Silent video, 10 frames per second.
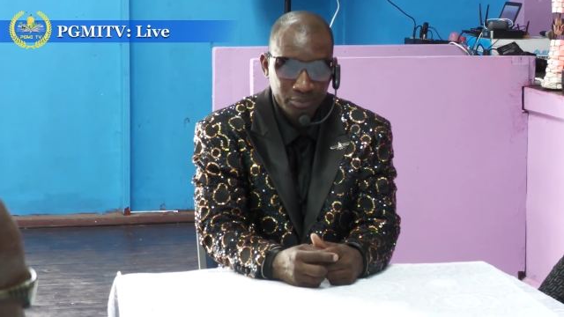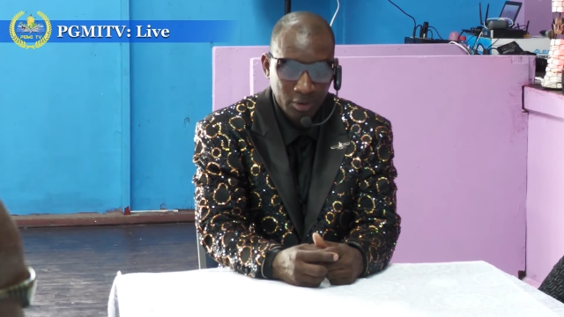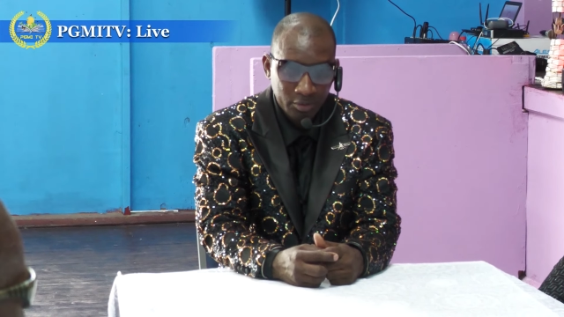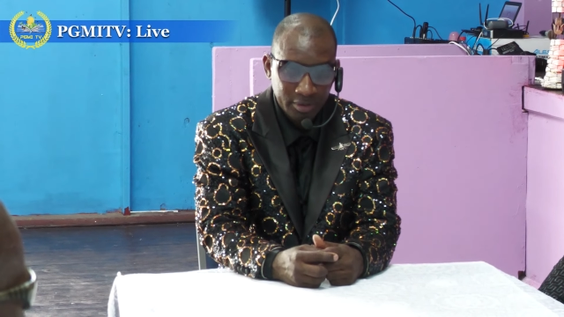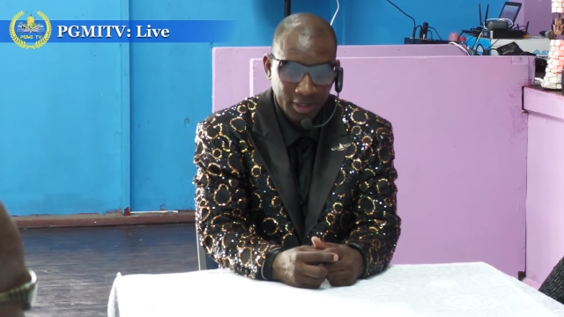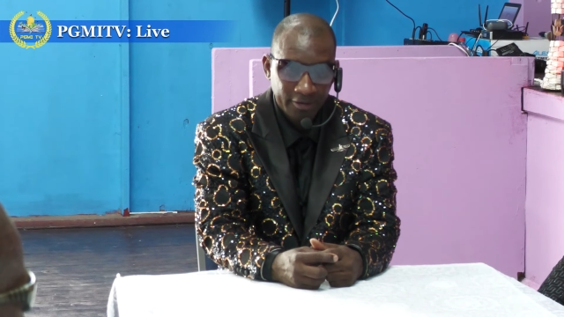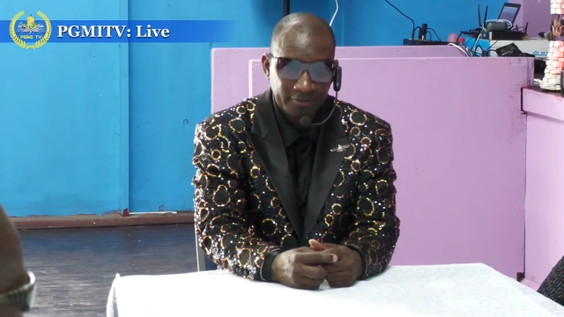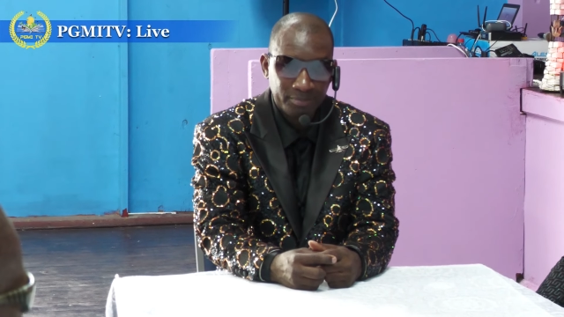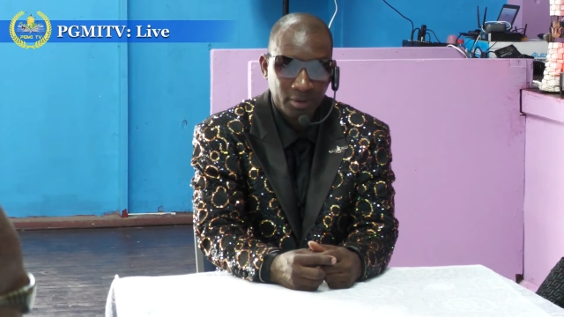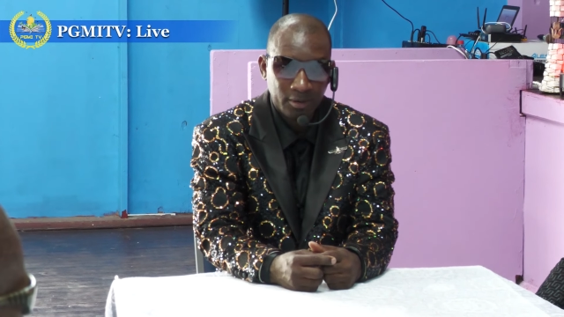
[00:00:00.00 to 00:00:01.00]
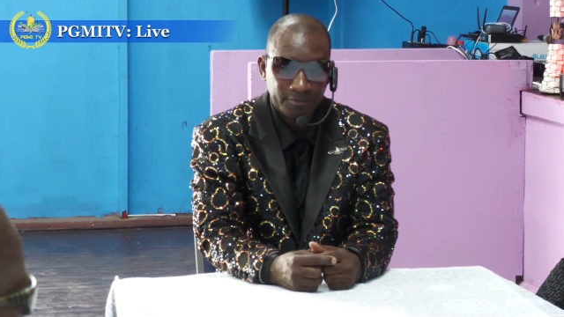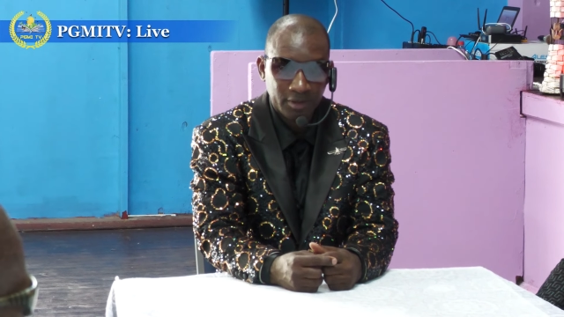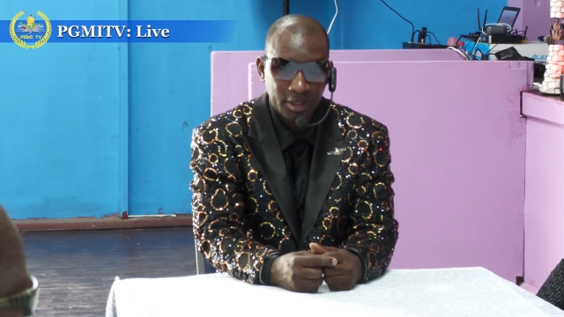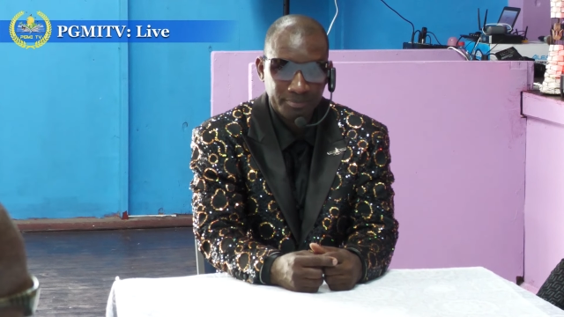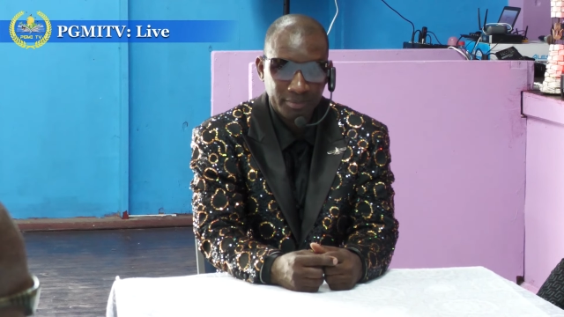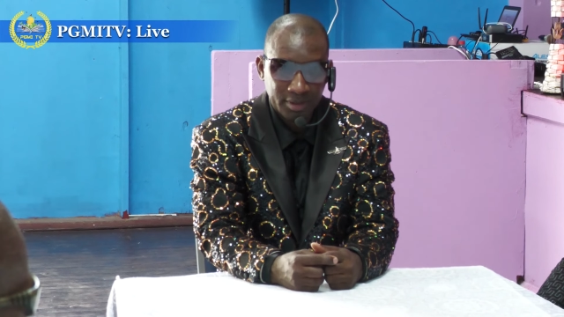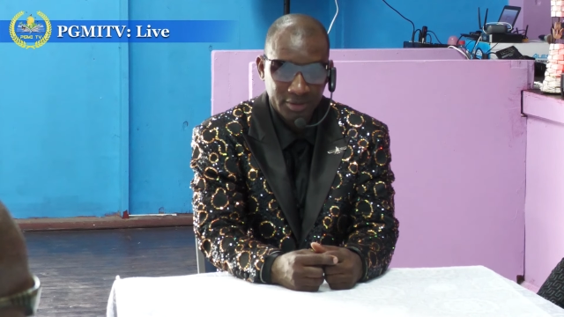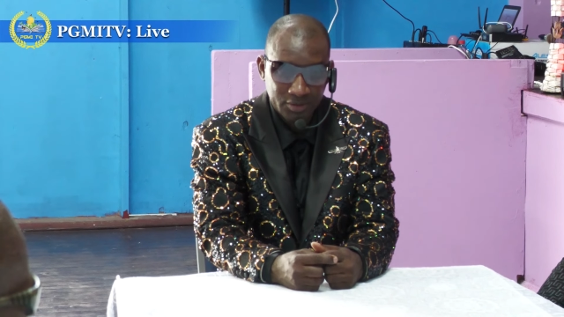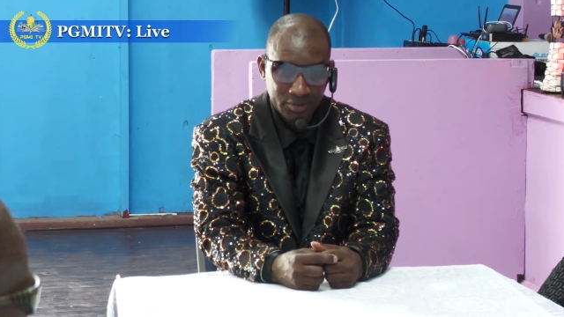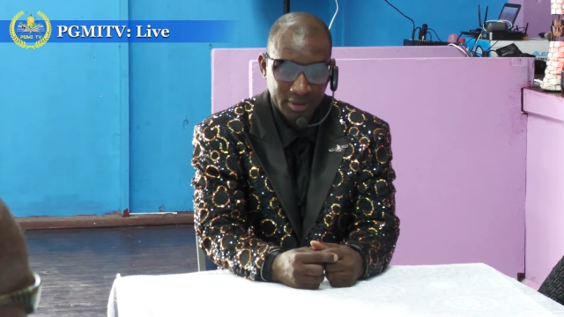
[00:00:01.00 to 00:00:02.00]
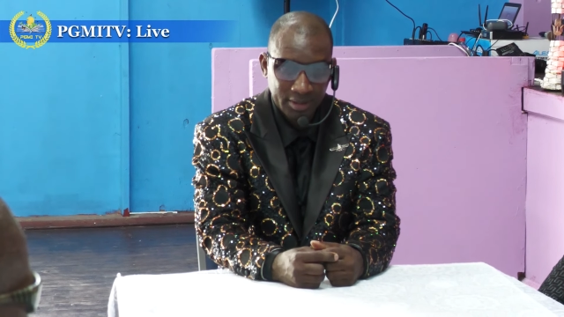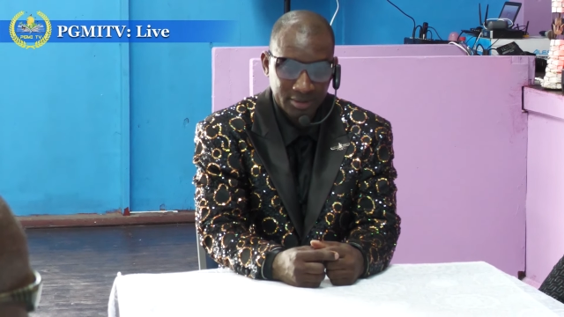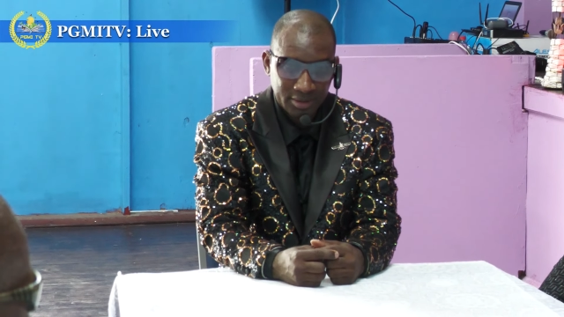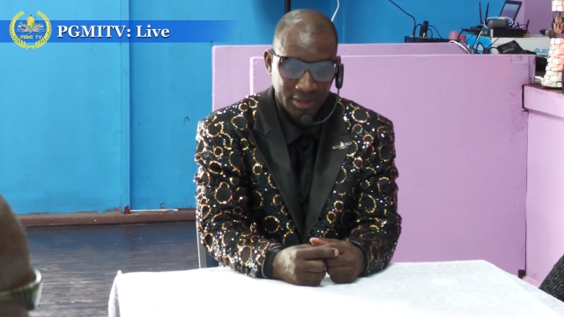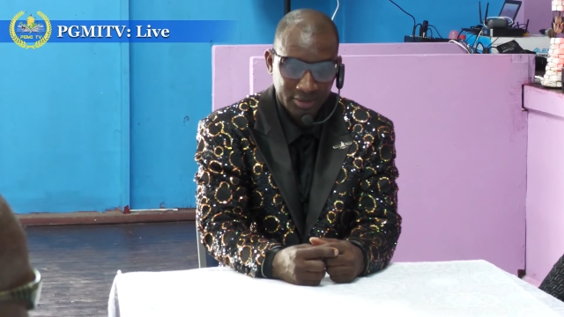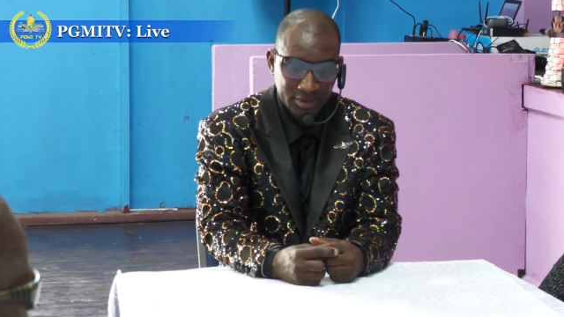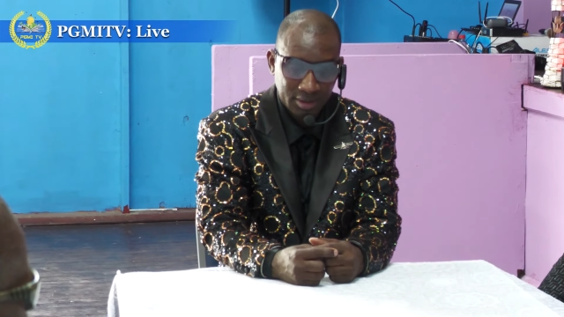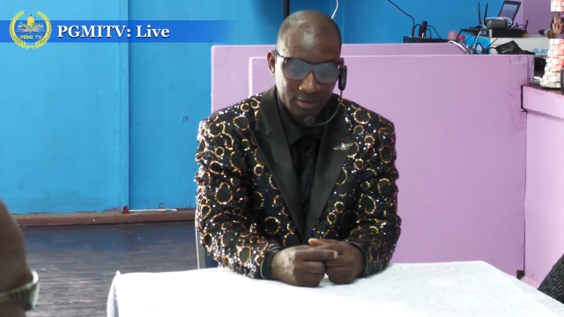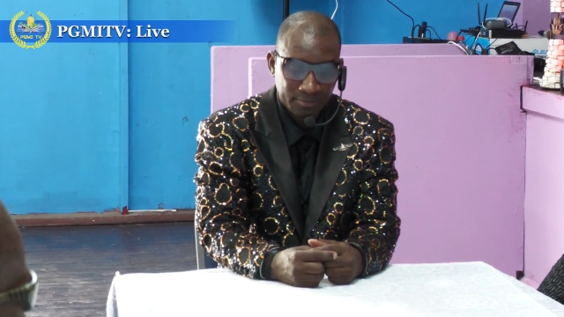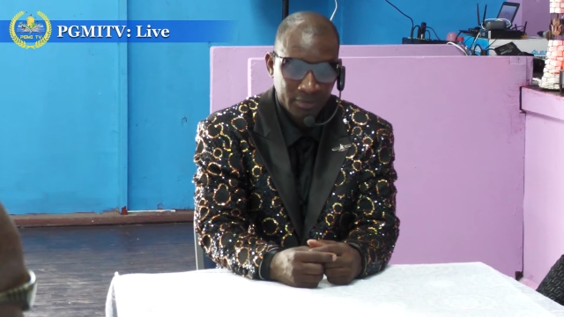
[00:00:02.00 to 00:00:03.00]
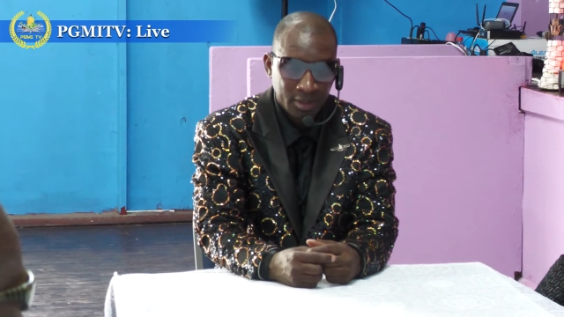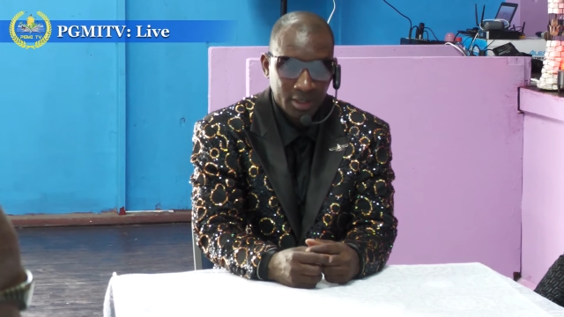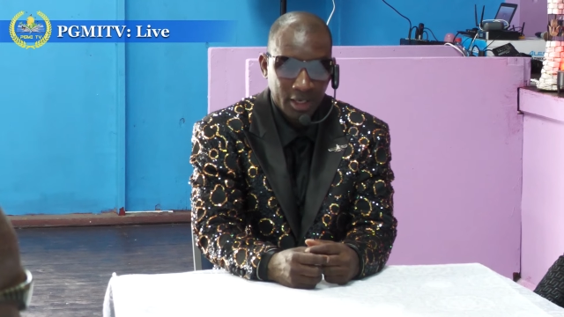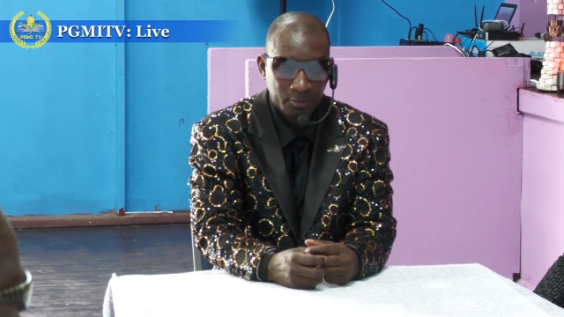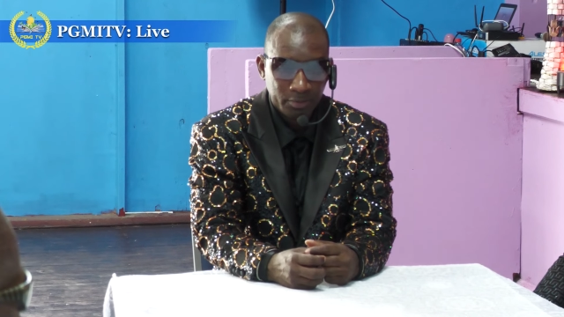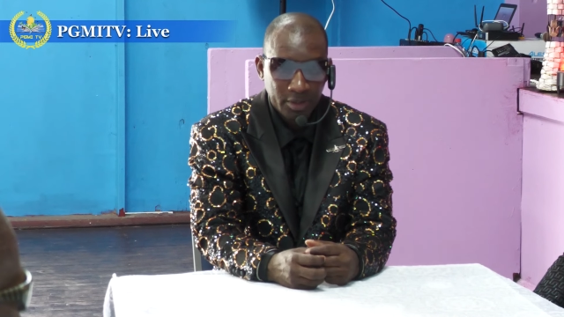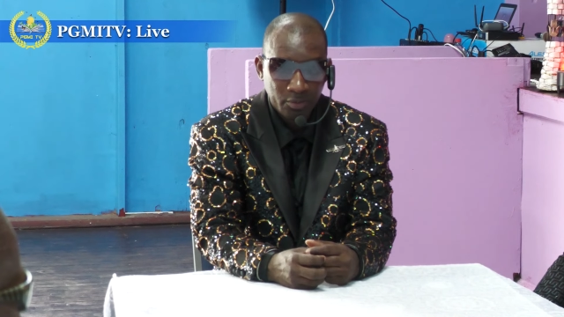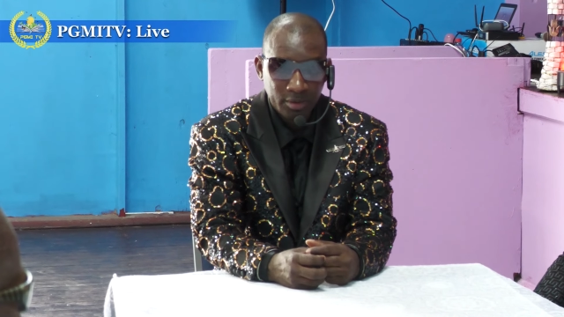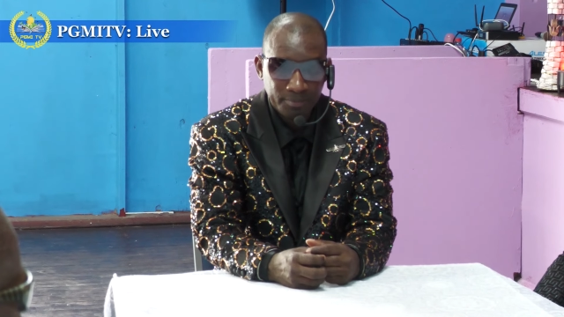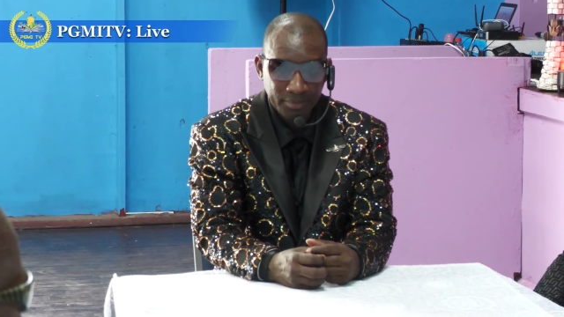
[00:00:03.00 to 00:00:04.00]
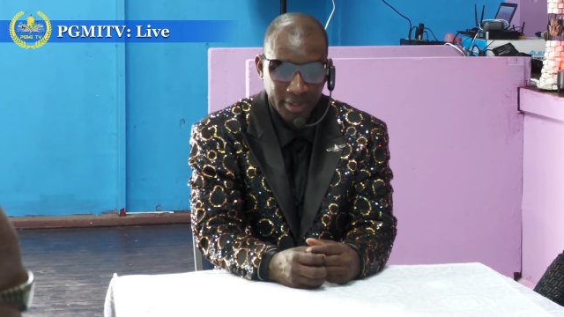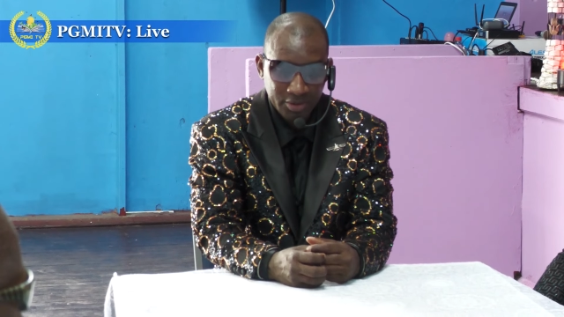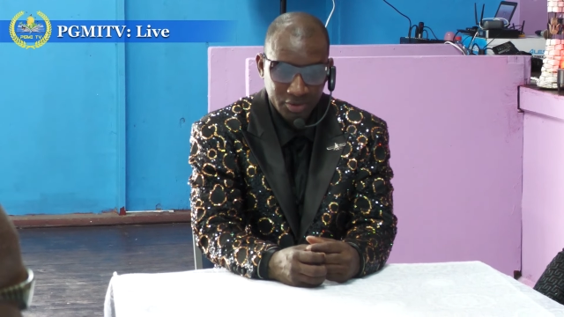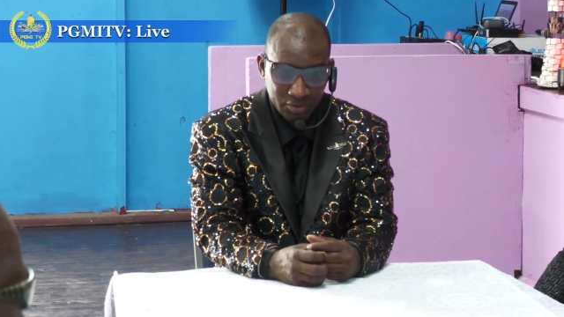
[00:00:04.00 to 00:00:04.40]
proud of Power of God Ministry International. And we will make